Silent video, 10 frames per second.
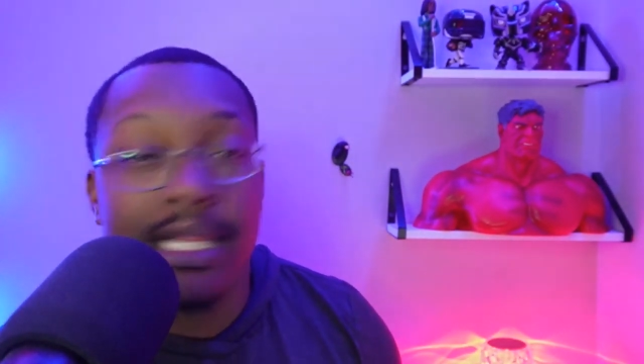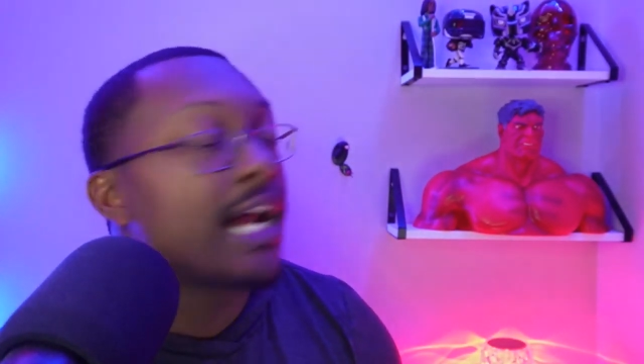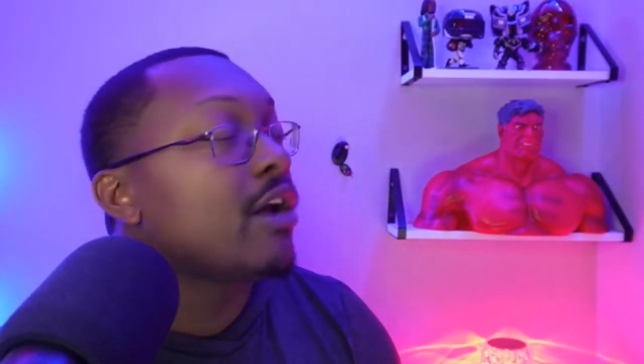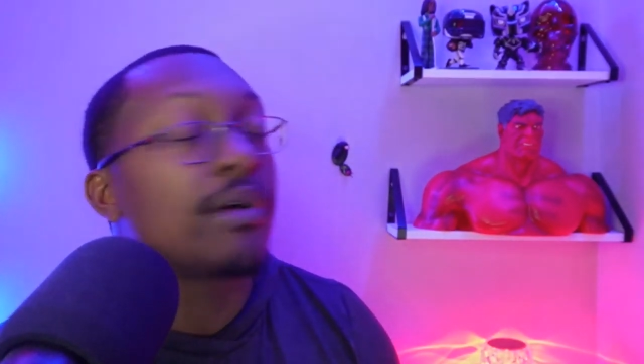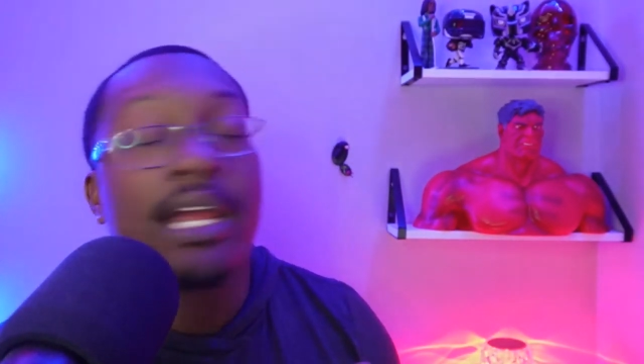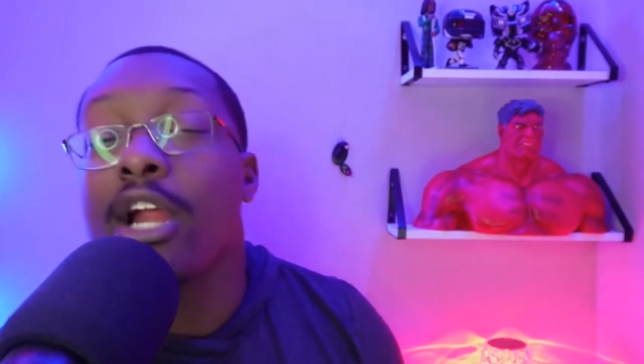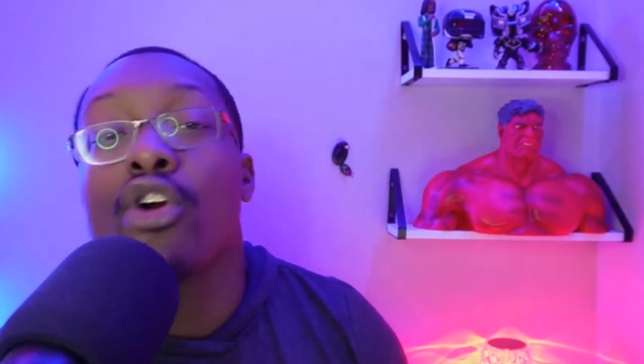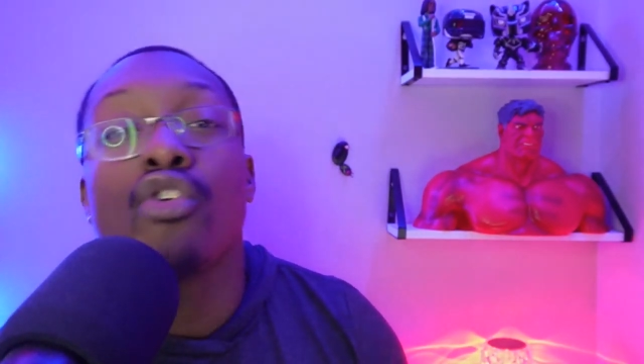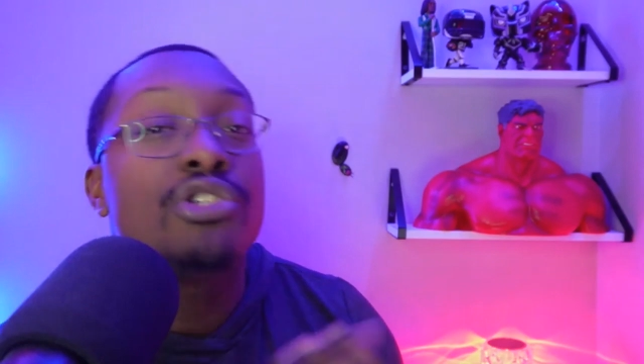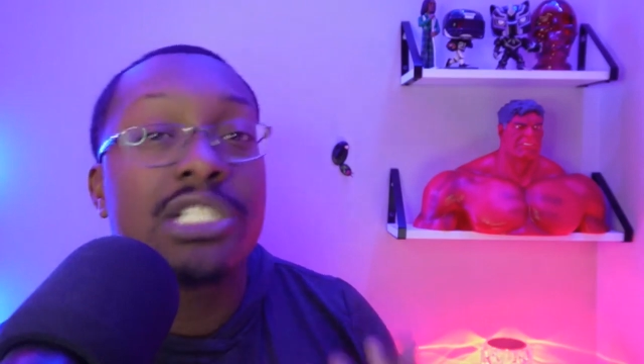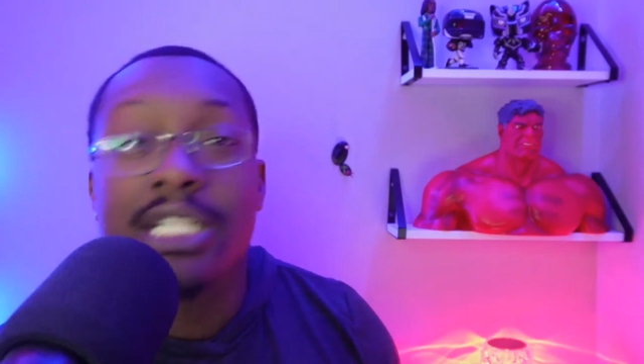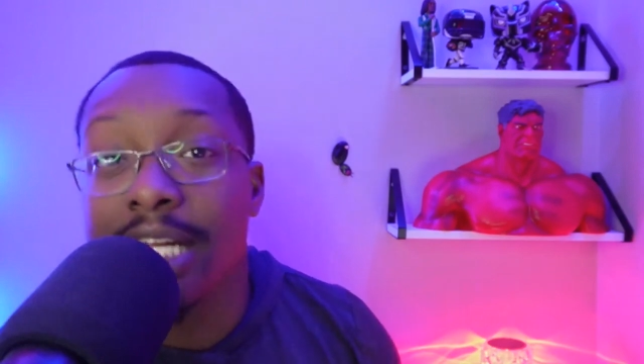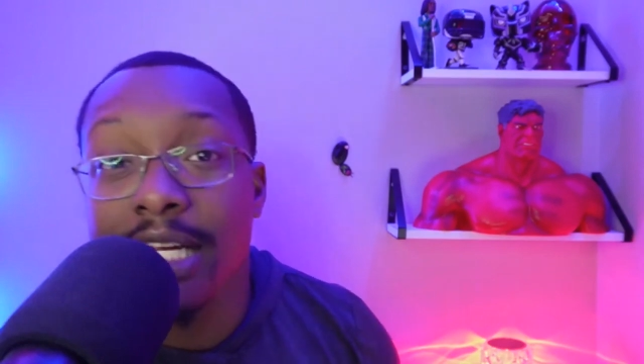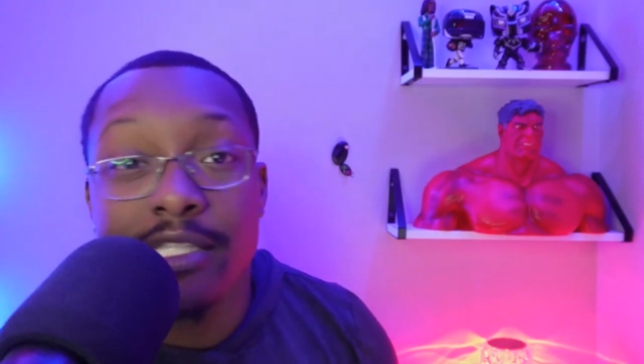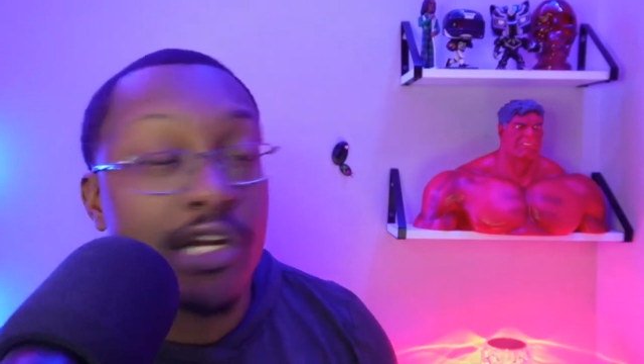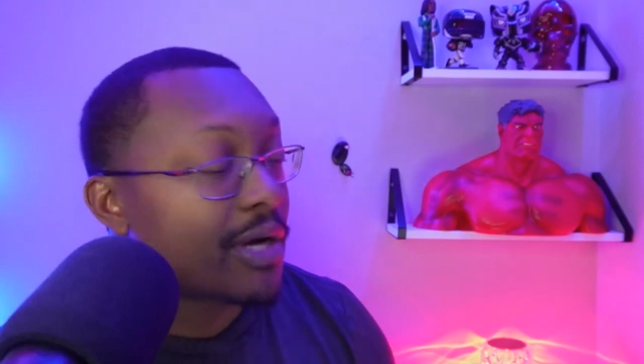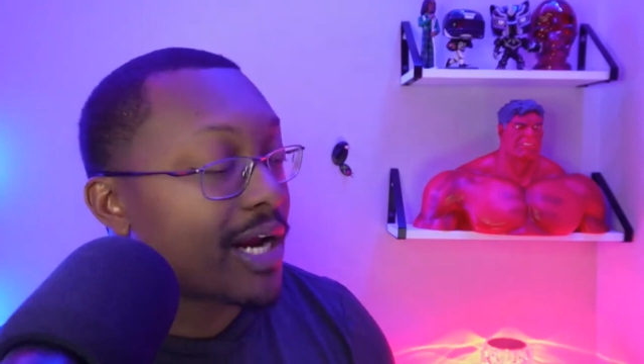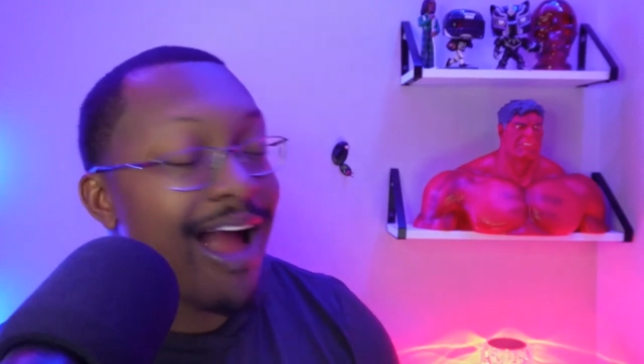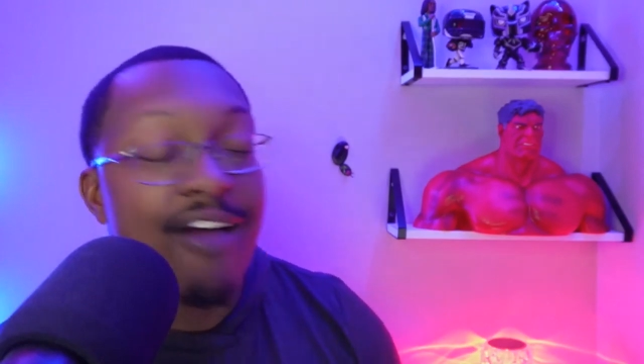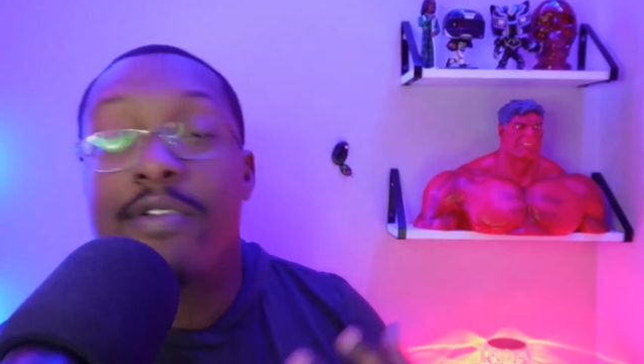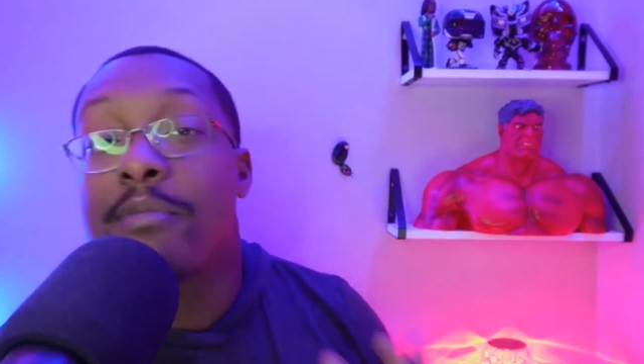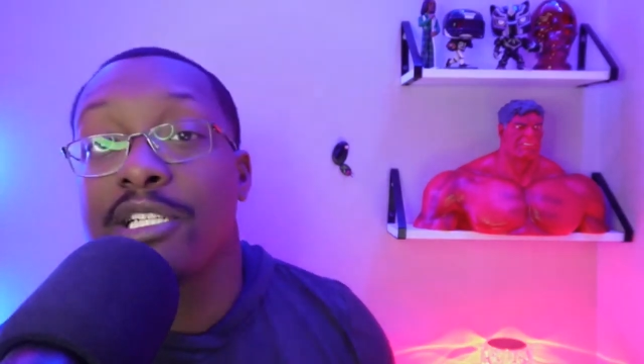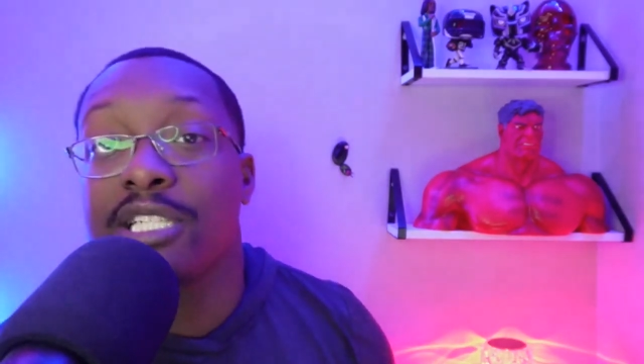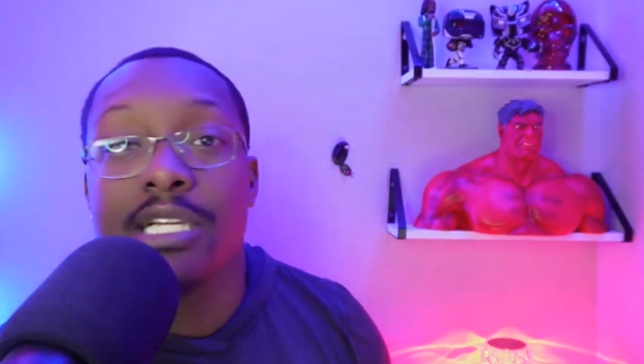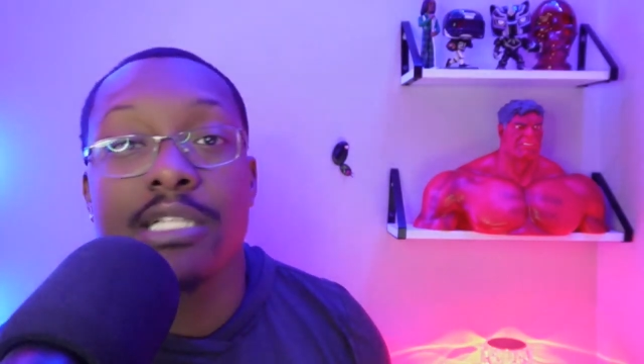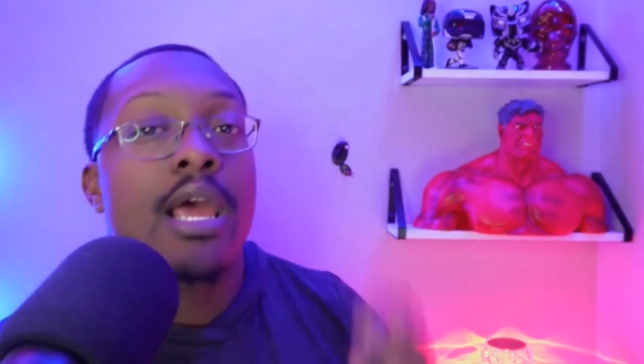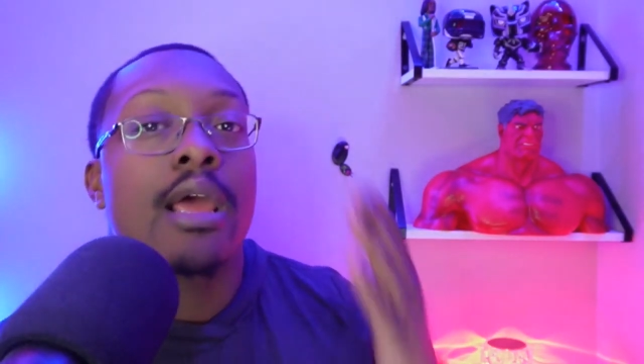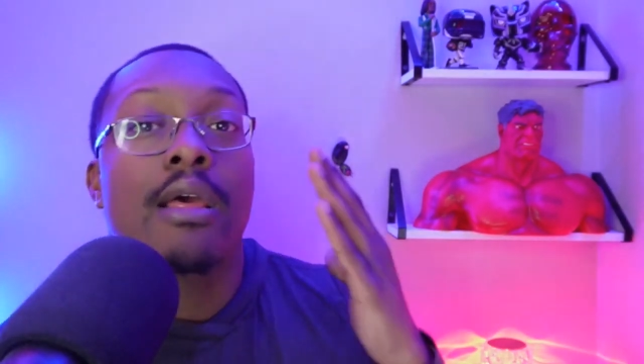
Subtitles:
They don't care who she is. They don't care how feminine she is.